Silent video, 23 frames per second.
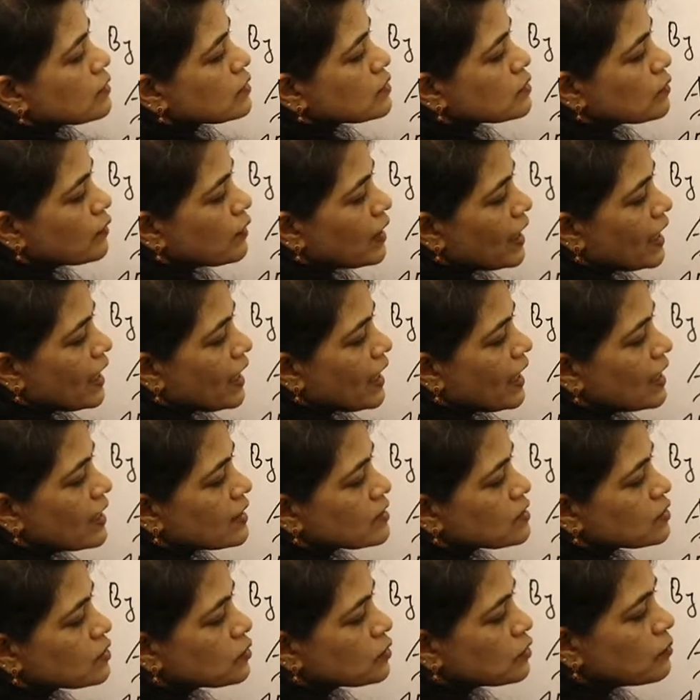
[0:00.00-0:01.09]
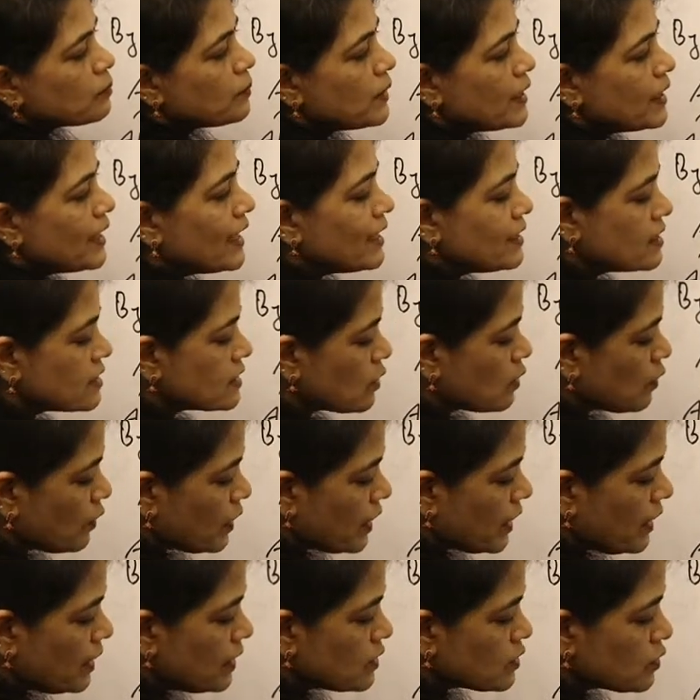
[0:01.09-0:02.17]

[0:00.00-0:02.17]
So a should be get squared,